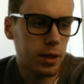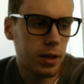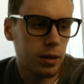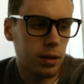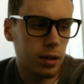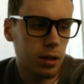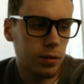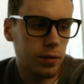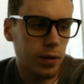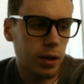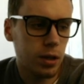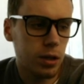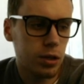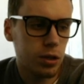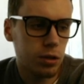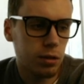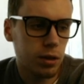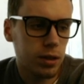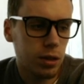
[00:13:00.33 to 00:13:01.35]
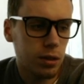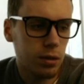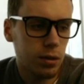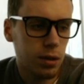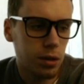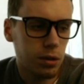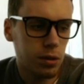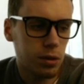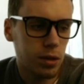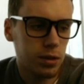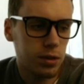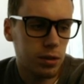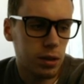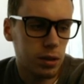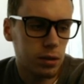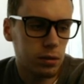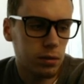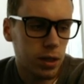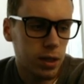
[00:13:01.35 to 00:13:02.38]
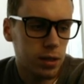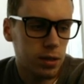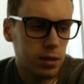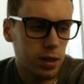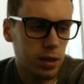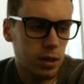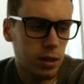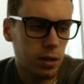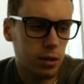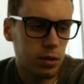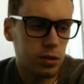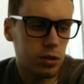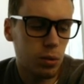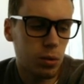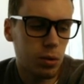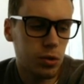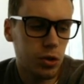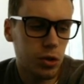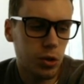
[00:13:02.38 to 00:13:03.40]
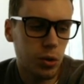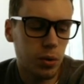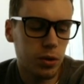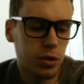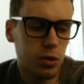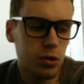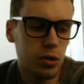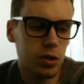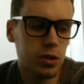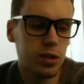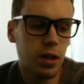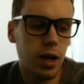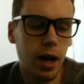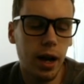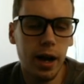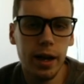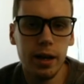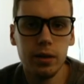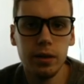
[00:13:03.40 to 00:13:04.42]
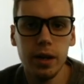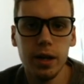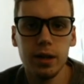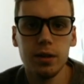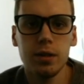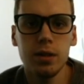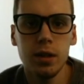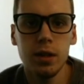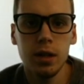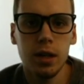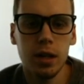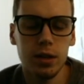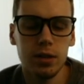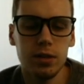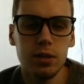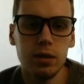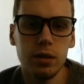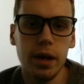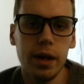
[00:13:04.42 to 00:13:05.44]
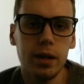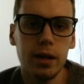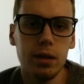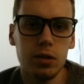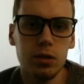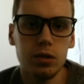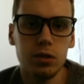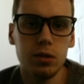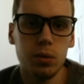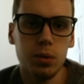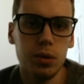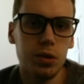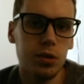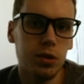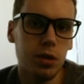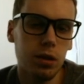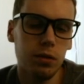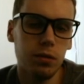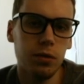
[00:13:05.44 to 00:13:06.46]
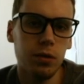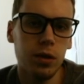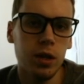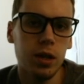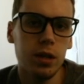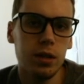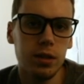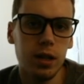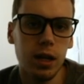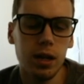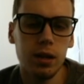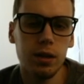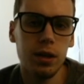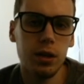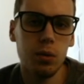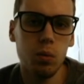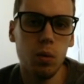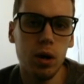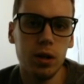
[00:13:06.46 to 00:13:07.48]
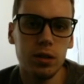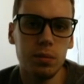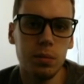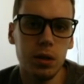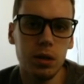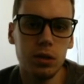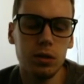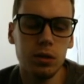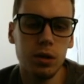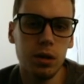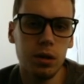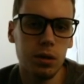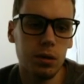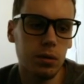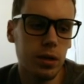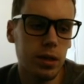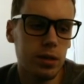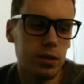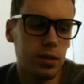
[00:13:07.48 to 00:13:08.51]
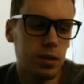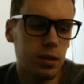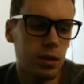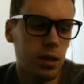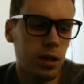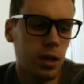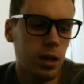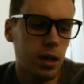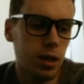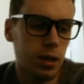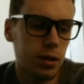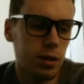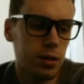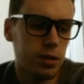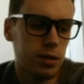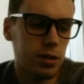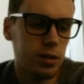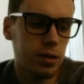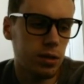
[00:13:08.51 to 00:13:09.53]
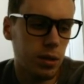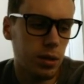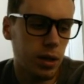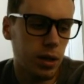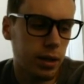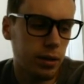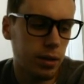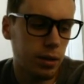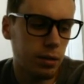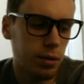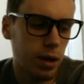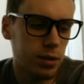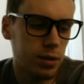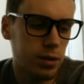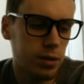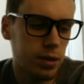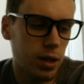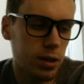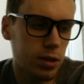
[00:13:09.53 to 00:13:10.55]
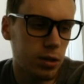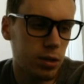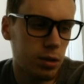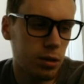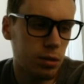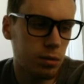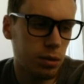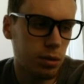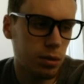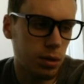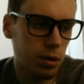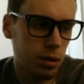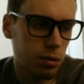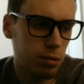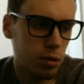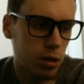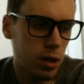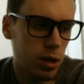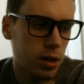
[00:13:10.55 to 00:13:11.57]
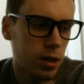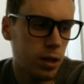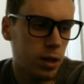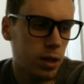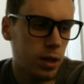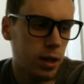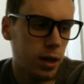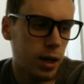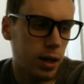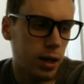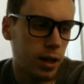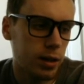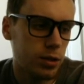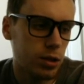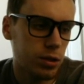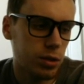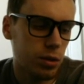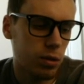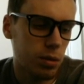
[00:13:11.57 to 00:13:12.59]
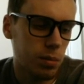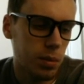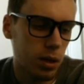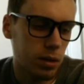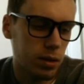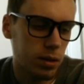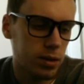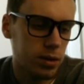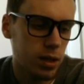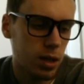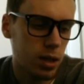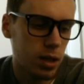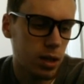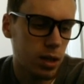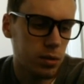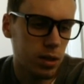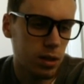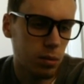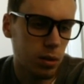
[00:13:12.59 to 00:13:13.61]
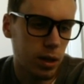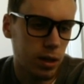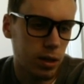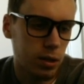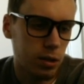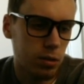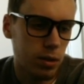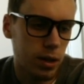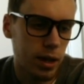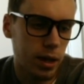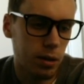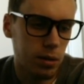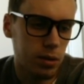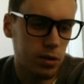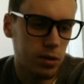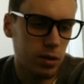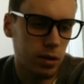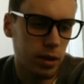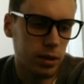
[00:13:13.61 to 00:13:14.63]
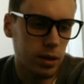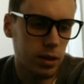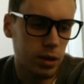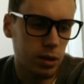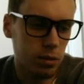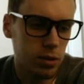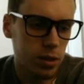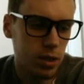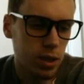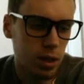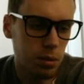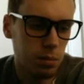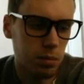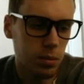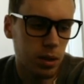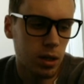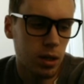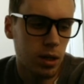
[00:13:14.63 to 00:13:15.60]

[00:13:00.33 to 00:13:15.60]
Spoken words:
then the validation criteria, you're going to select a list, and then the source, you're going to just highlight and select the source of data that you want to be included in your list. In this sense, we highlight ratings A2 through 33, and that's just going to be all the teams. And then what I can do now is select a new team.